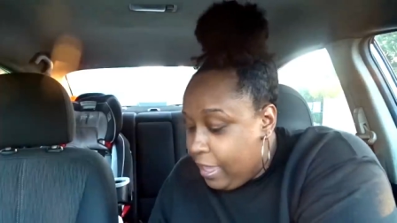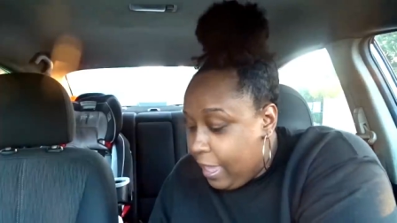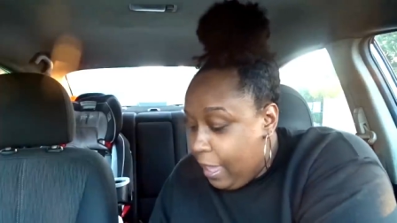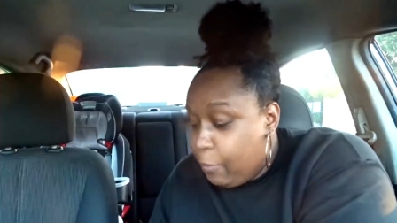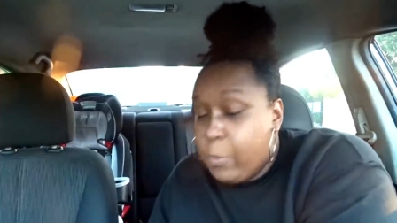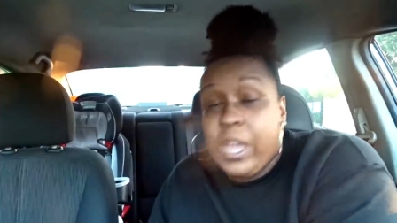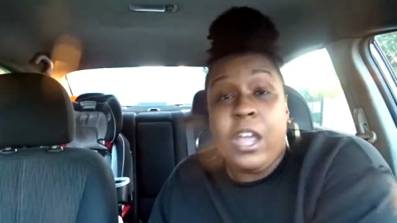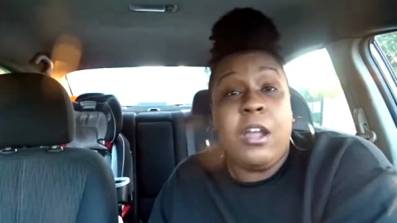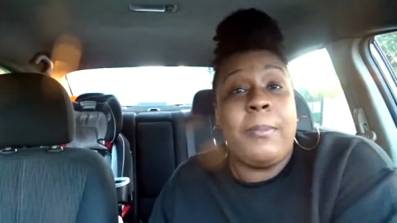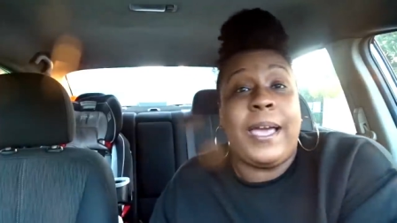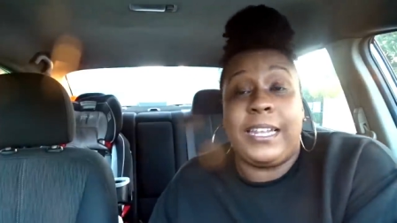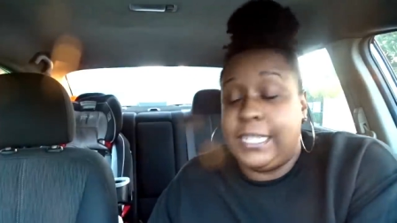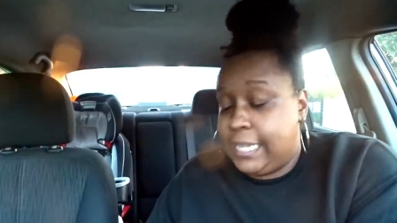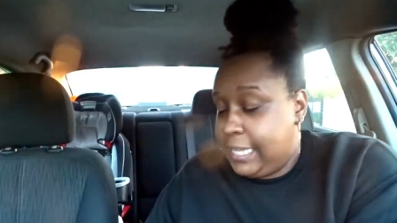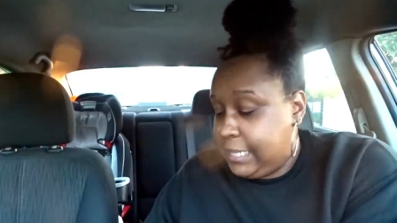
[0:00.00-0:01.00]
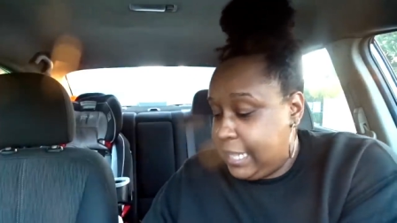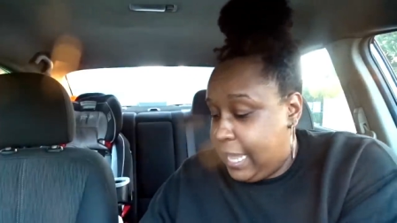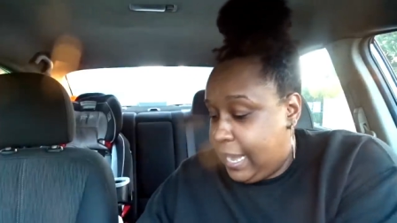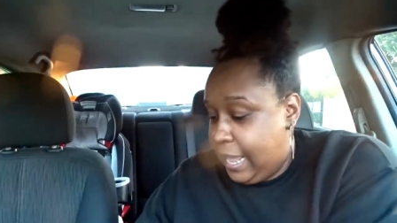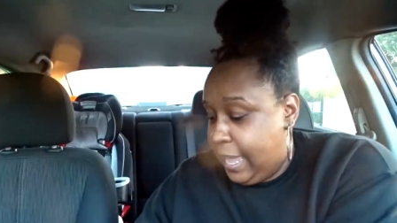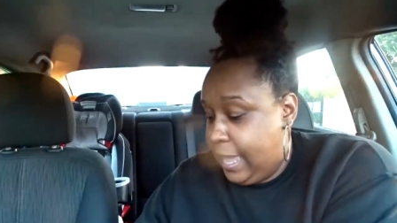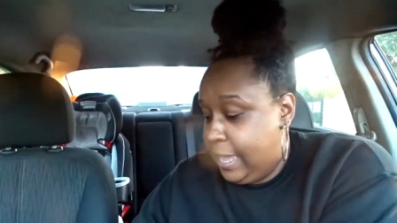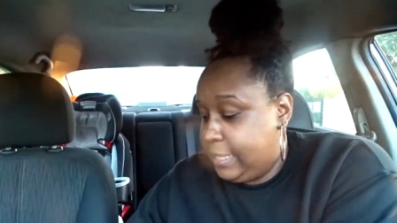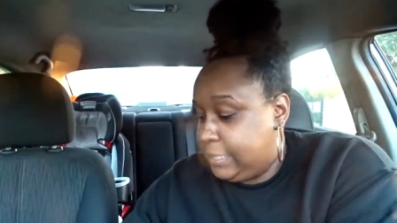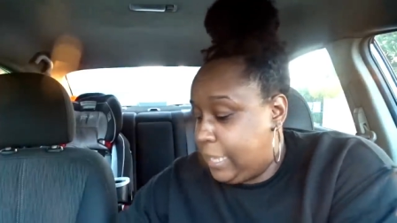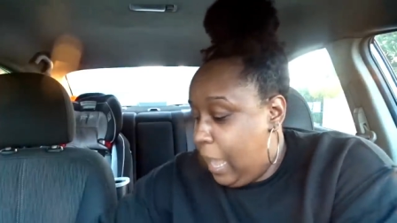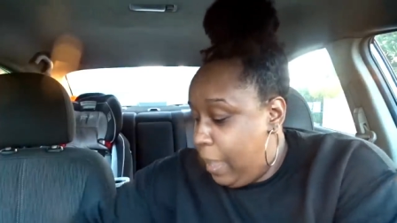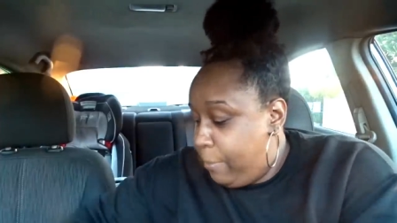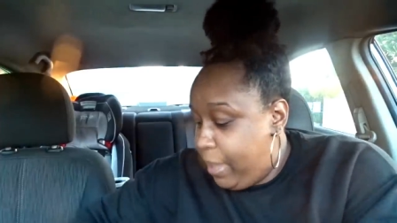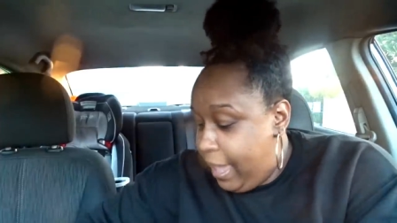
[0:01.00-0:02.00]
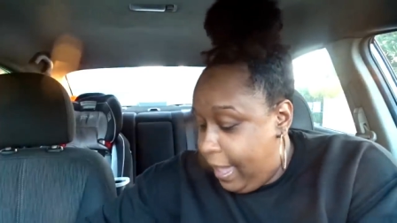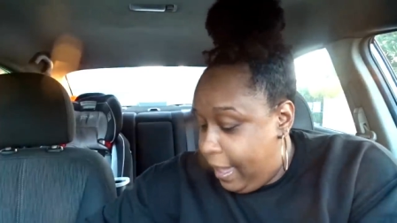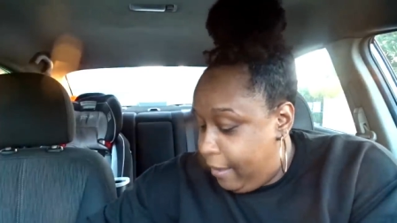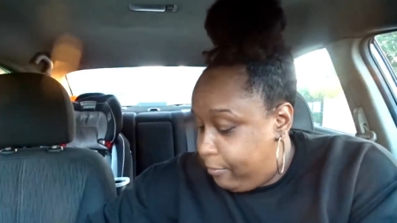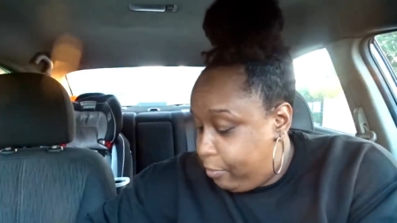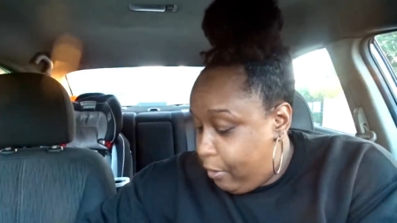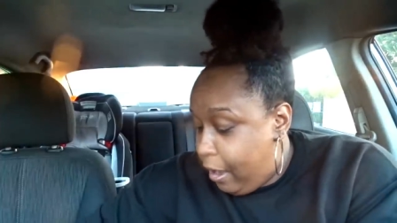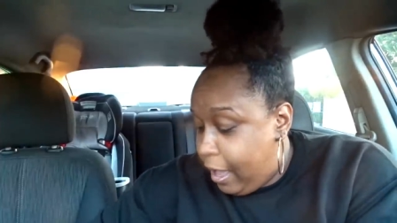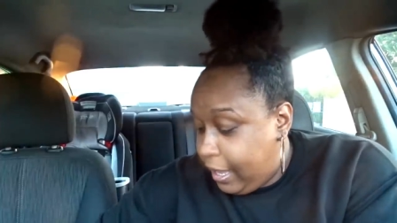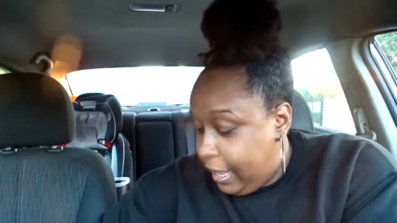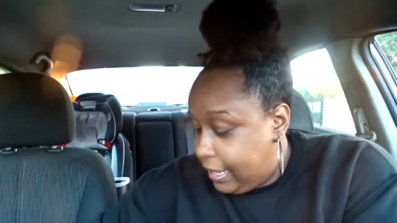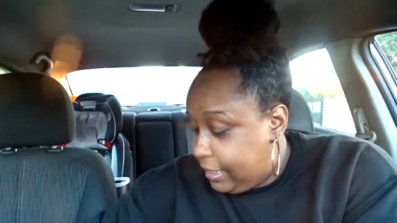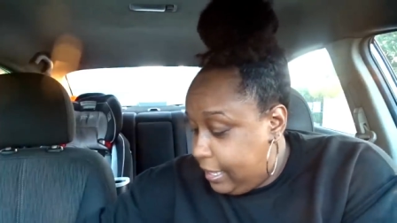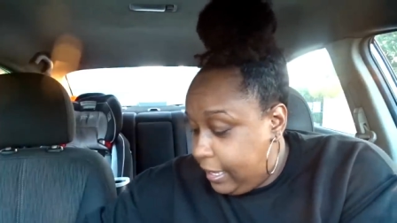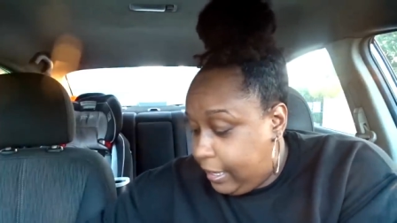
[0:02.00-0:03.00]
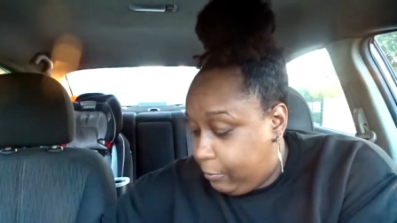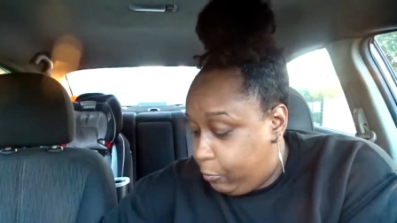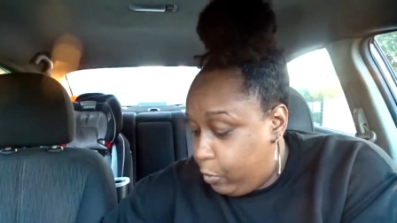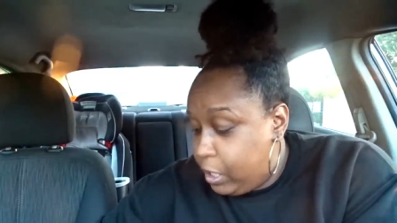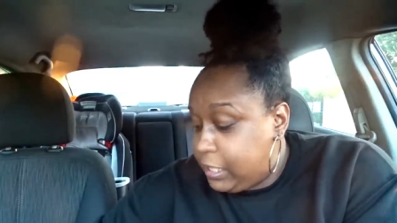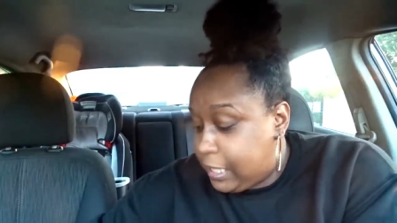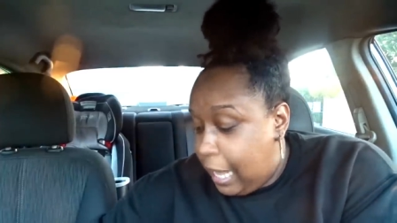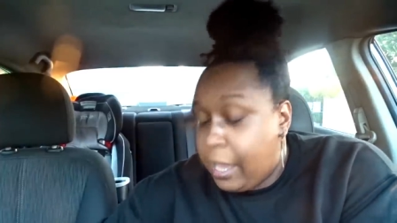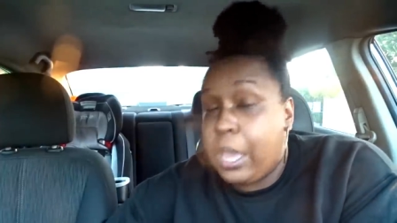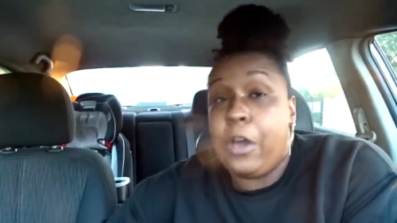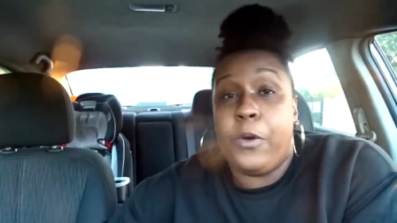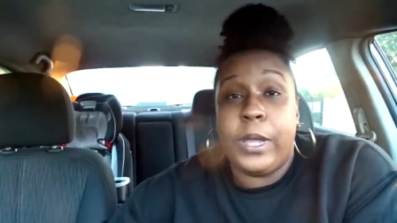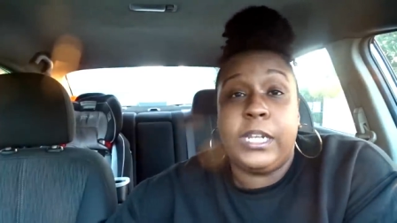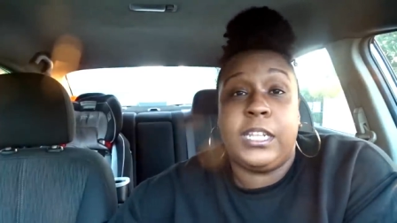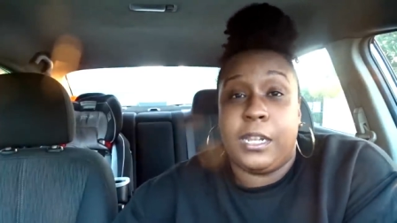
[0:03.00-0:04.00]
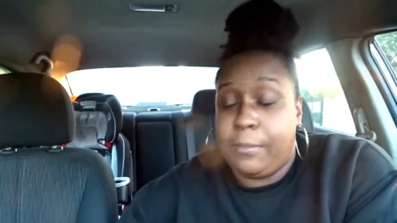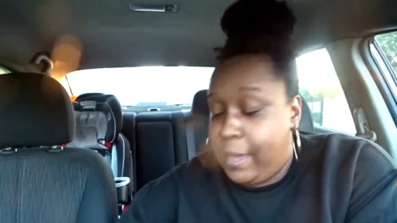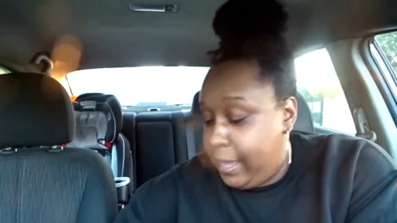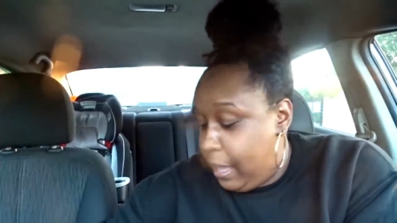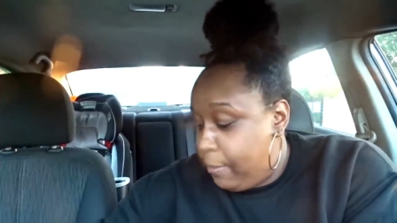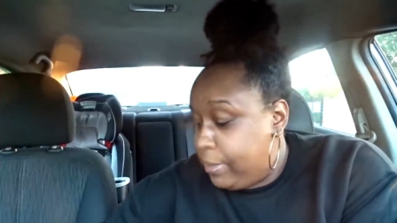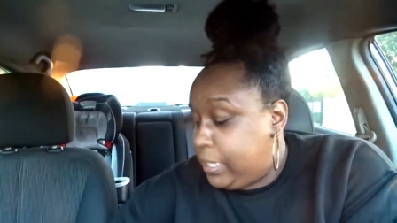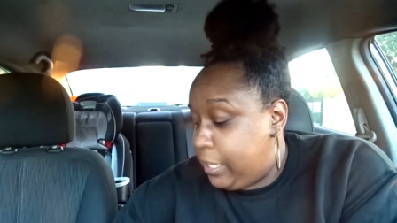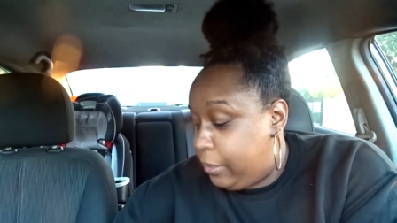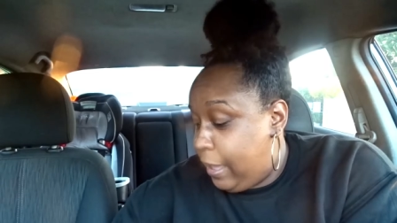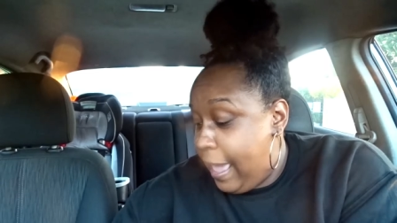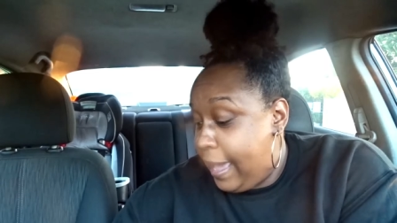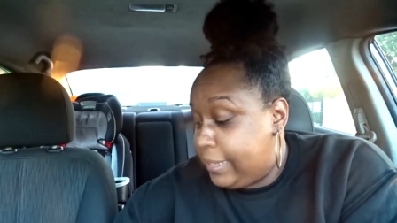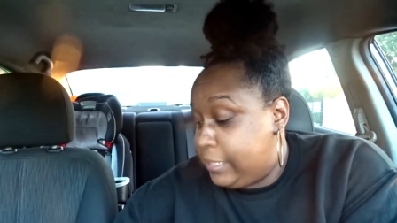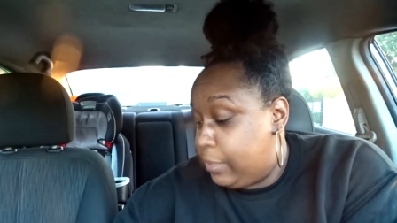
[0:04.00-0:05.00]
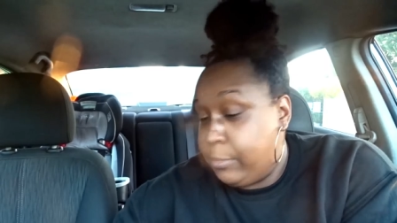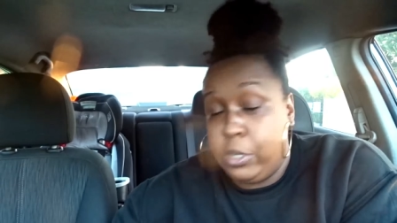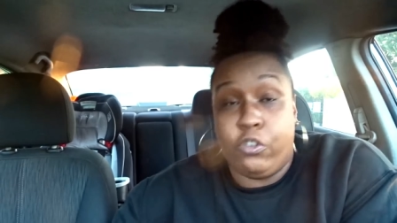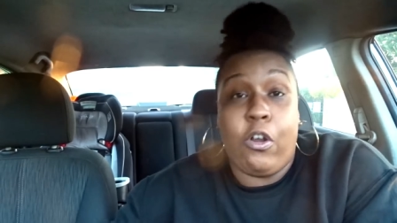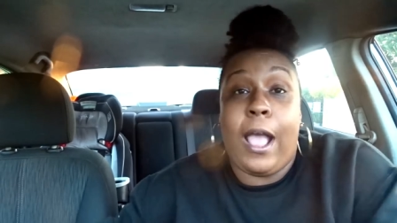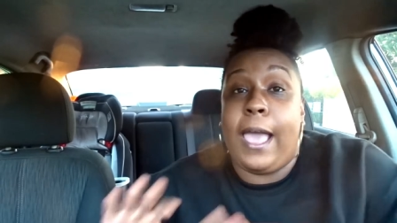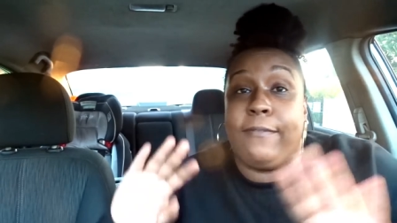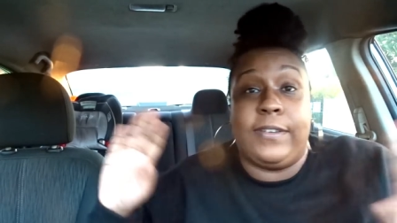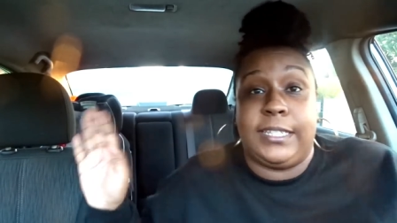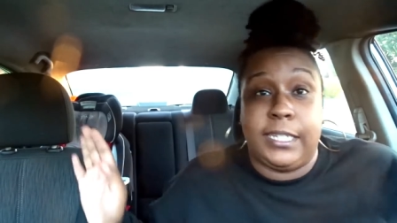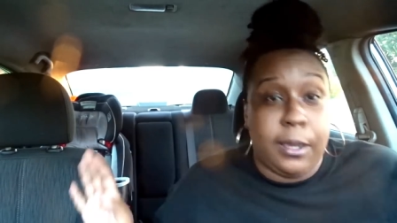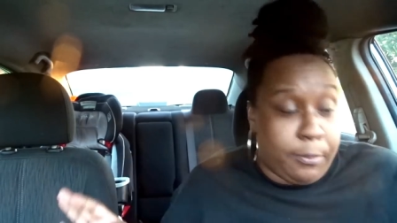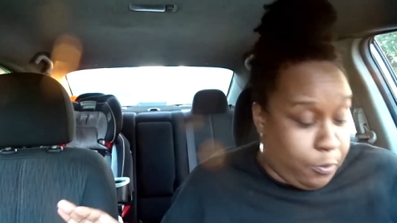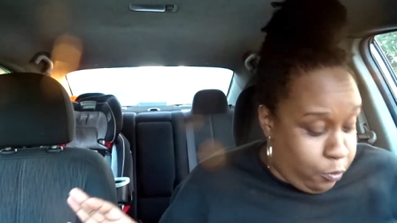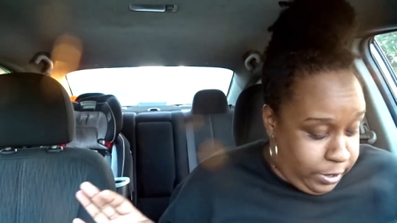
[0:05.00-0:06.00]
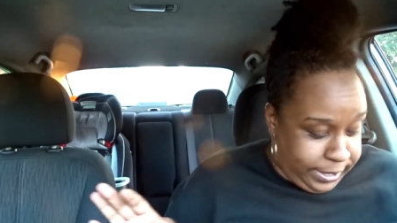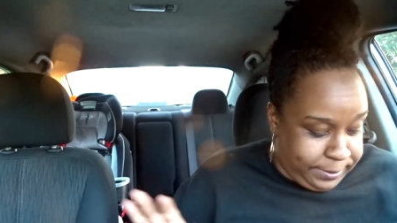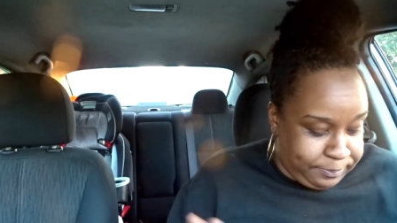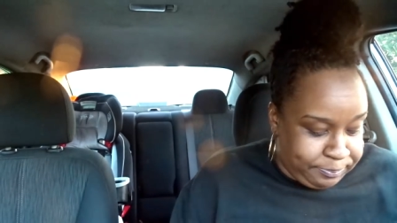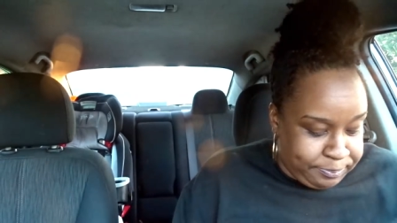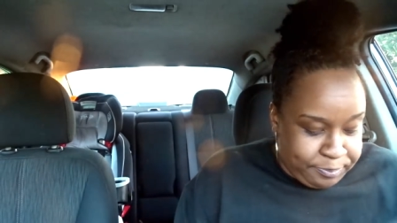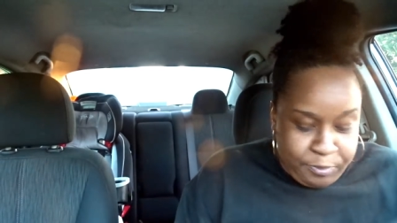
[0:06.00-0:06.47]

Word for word: And we're about to get that ass. I'ma have Brock, I think once I go into the bank, I'ma ask him to drive at some point.